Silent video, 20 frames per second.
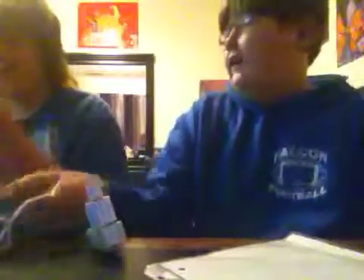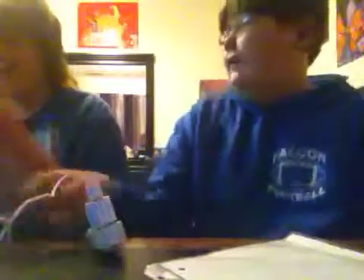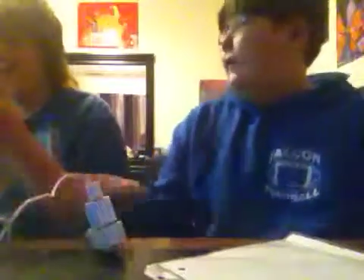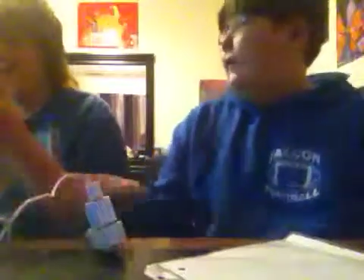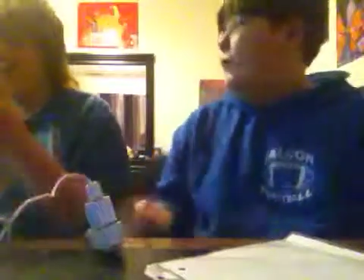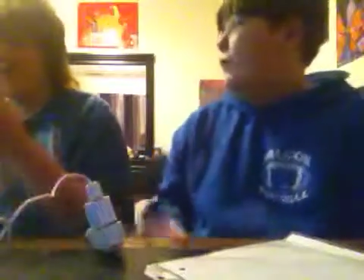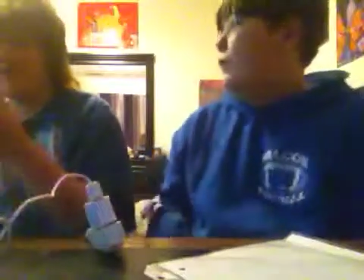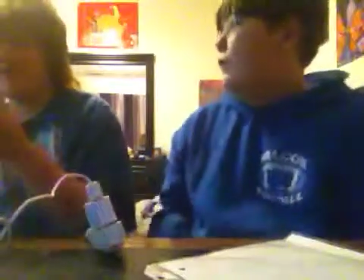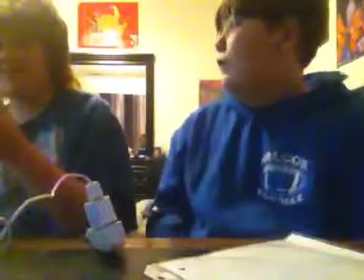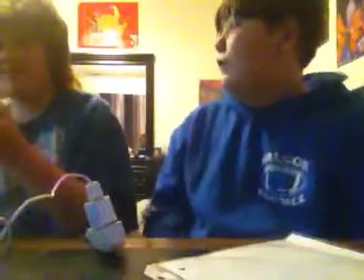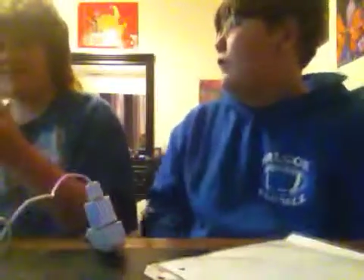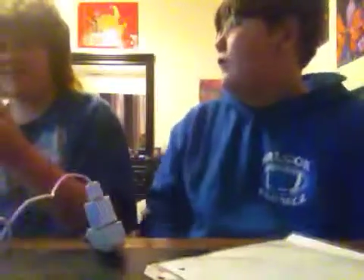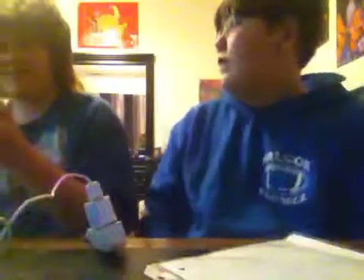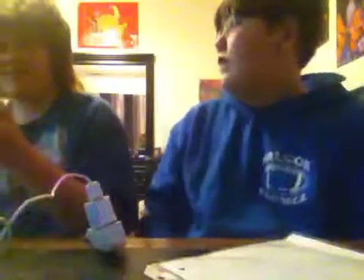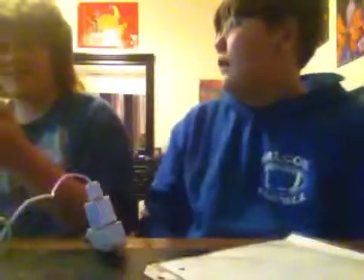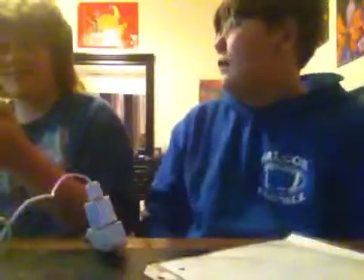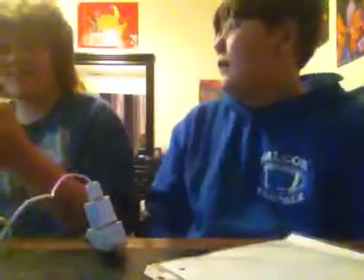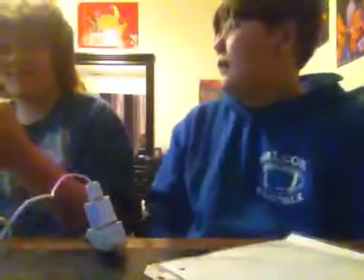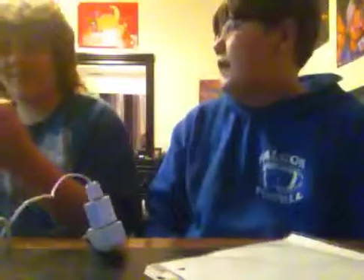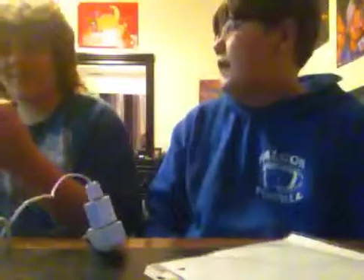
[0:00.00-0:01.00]
if you don't
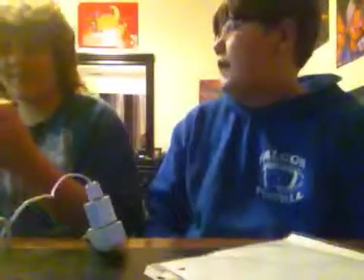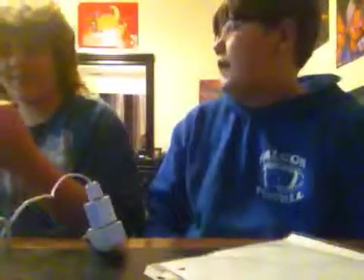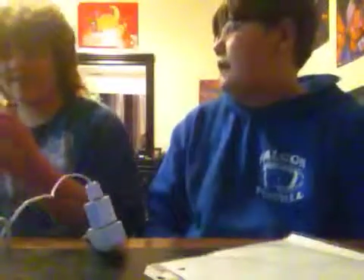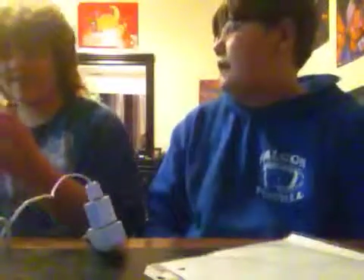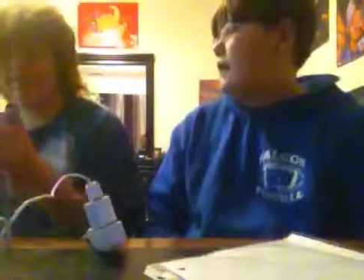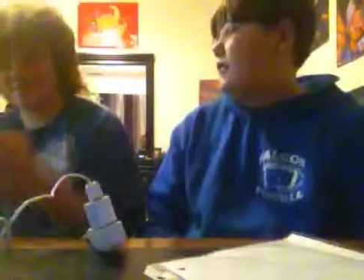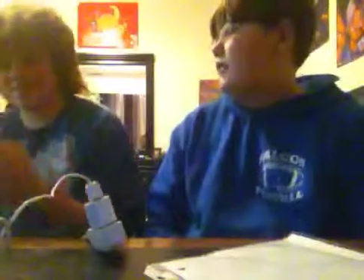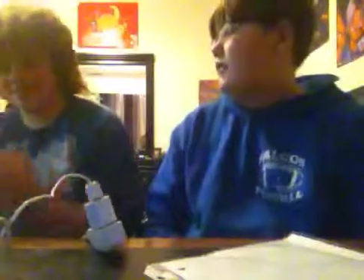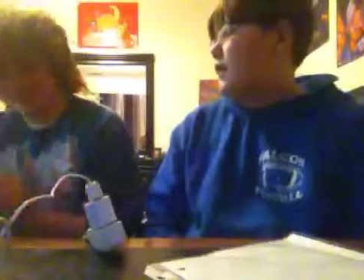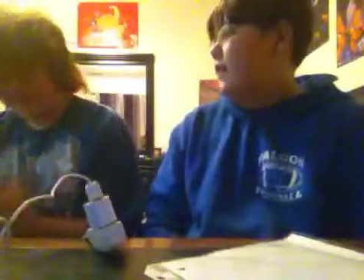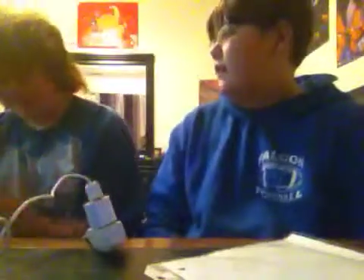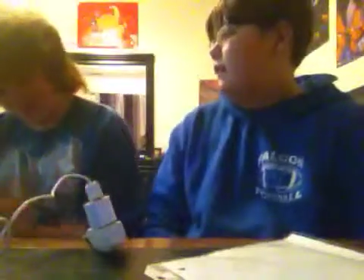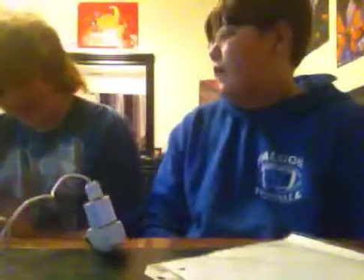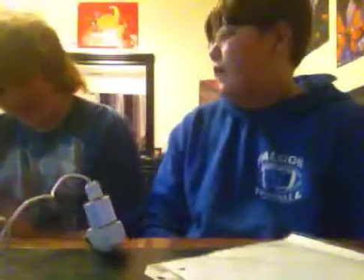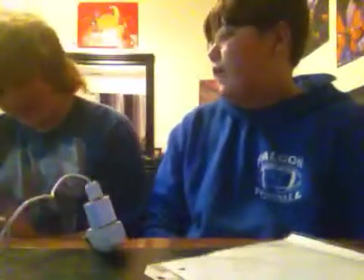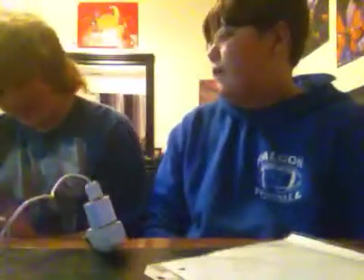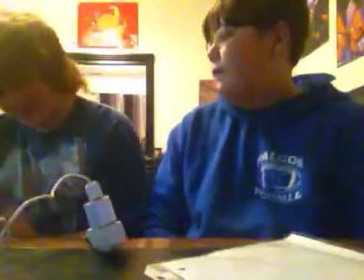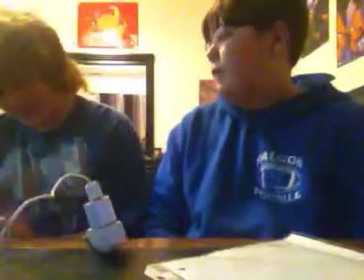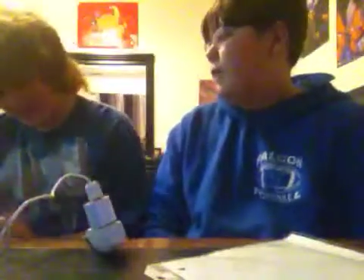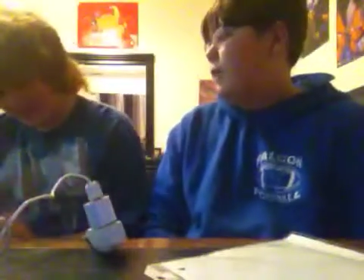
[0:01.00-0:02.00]
stop eating my stuff,
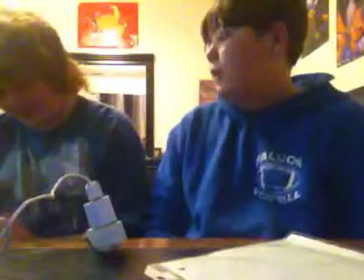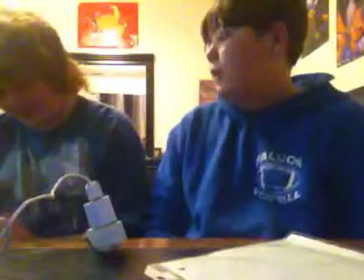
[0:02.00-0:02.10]
I'm